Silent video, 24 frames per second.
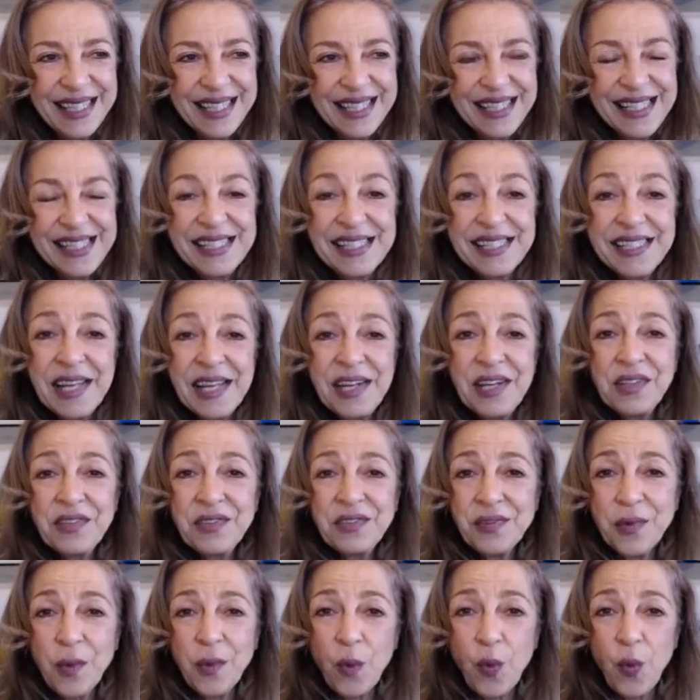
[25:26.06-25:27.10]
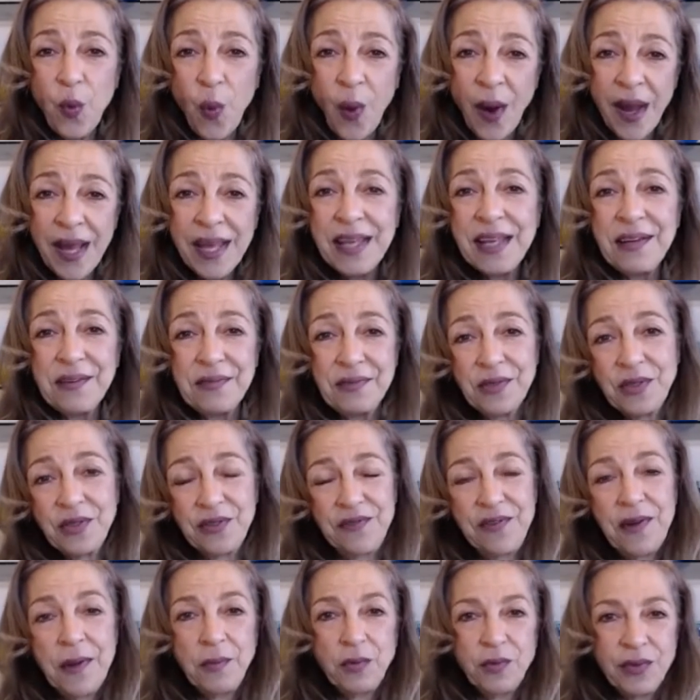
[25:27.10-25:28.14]
instead of waiting for
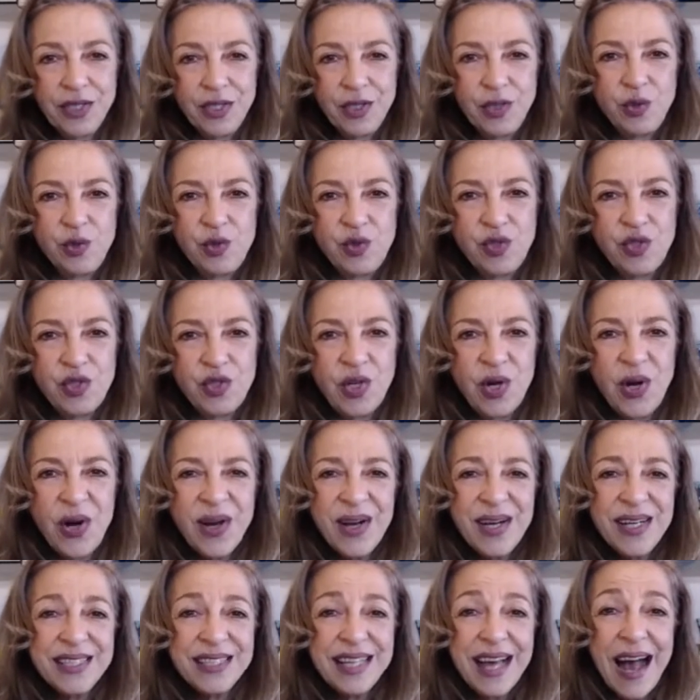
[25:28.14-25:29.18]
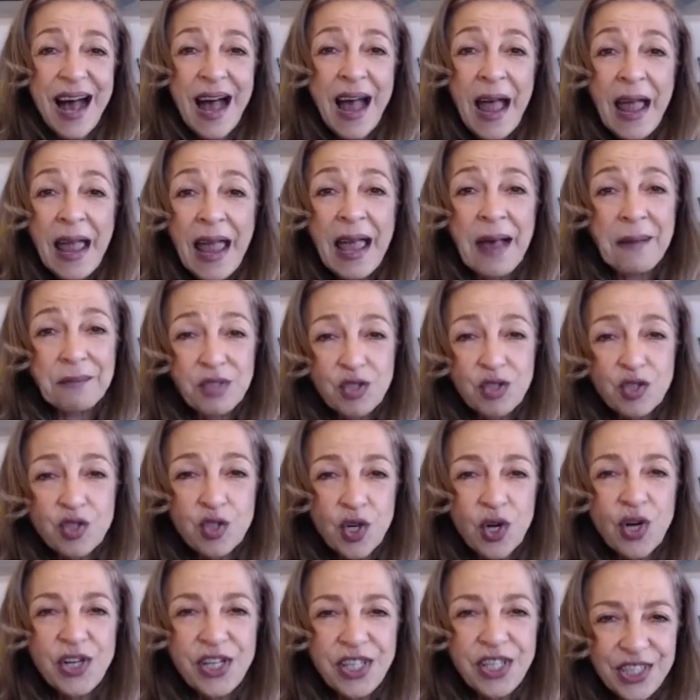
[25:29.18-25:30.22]
February to start, I am
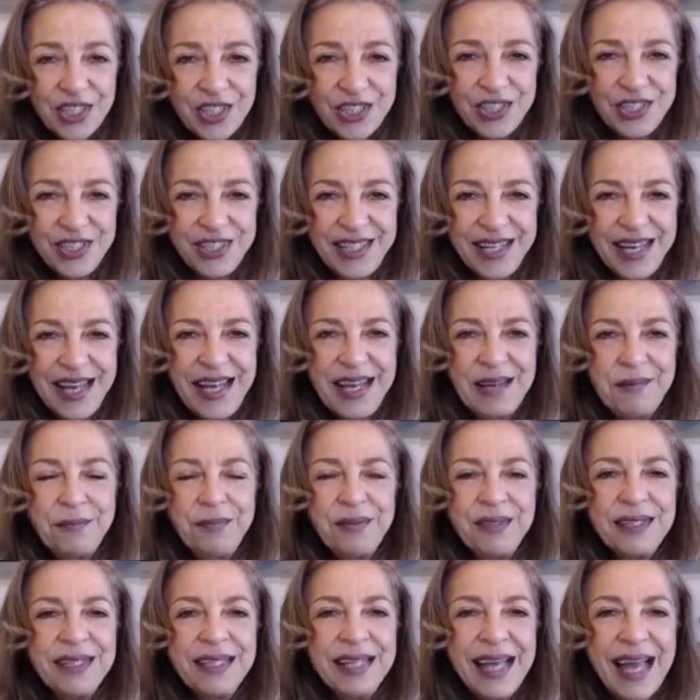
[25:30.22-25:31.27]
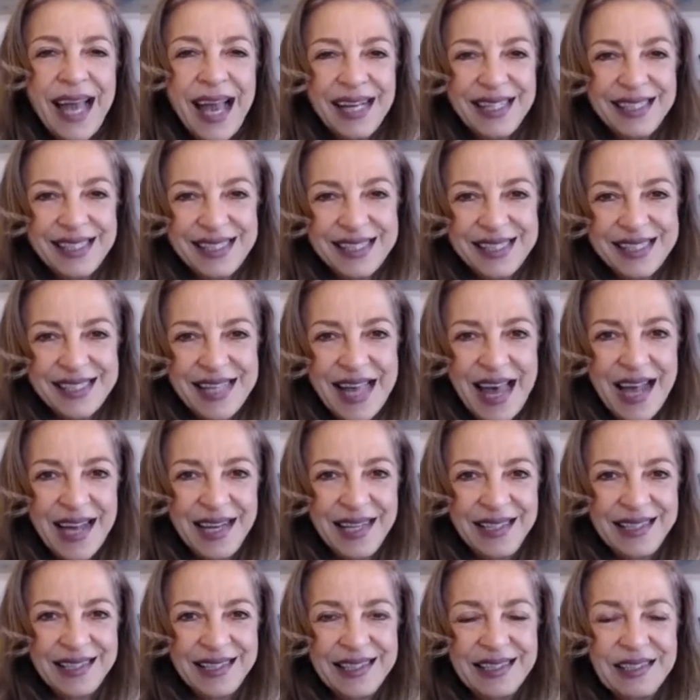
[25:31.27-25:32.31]
starting today being
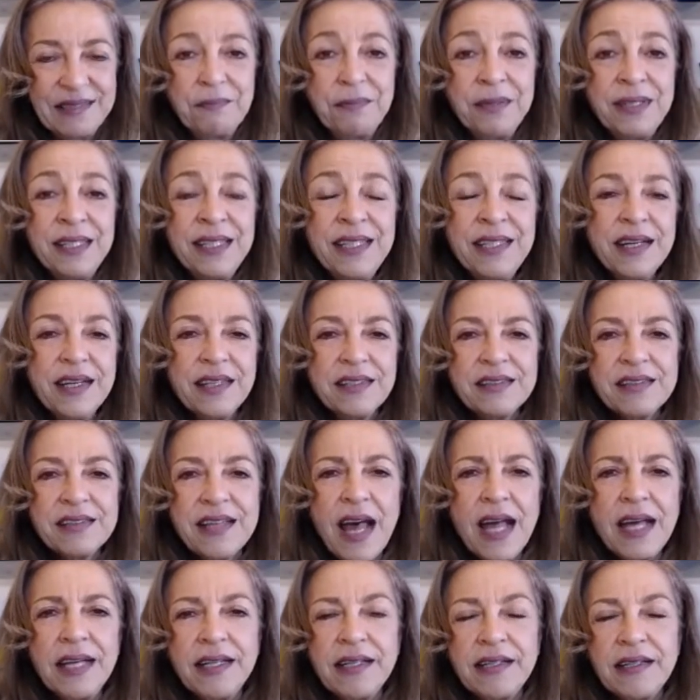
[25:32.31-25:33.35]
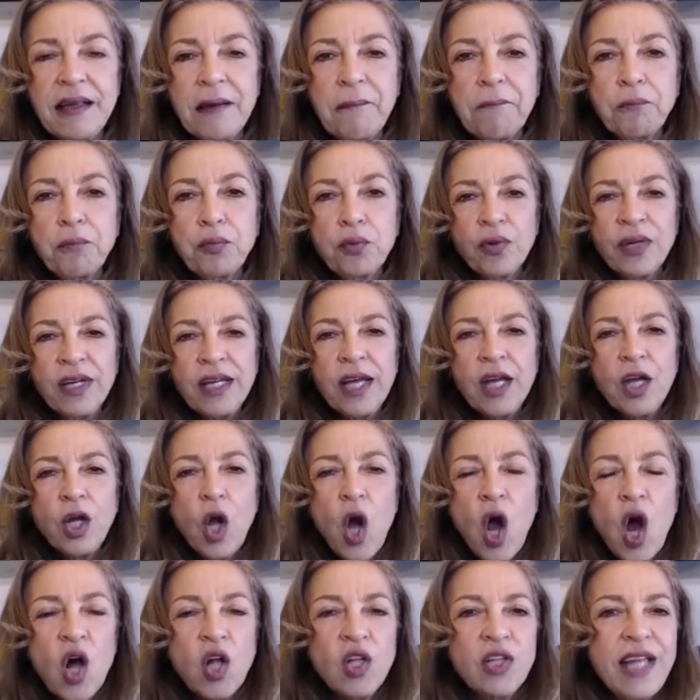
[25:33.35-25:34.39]
excited, being excited and bringing
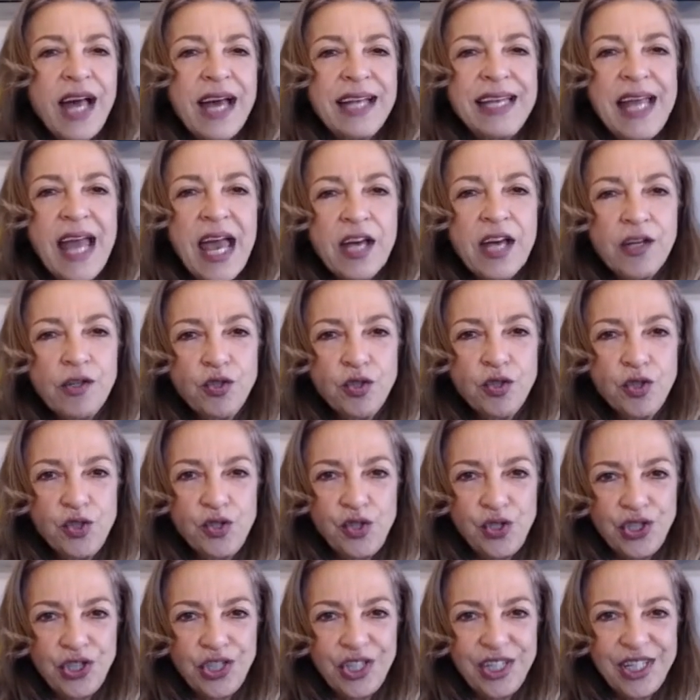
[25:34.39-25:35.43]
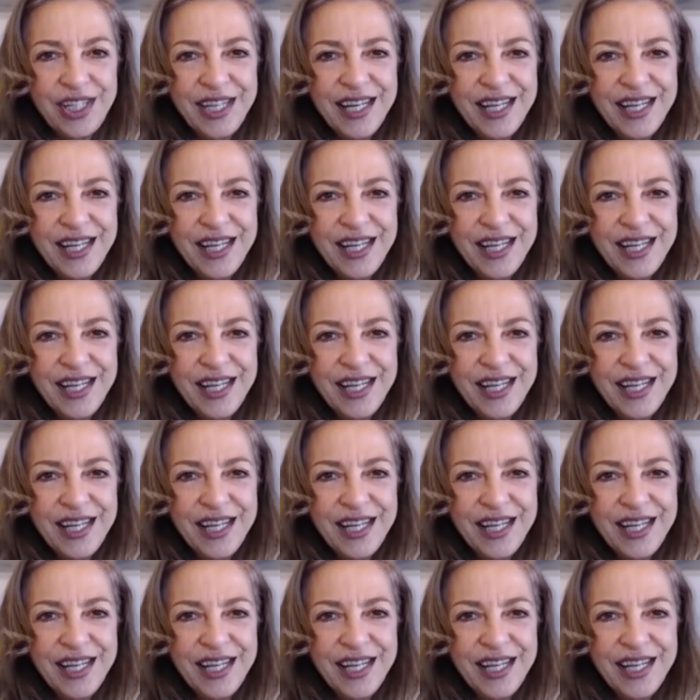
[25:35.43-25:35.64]
all that energy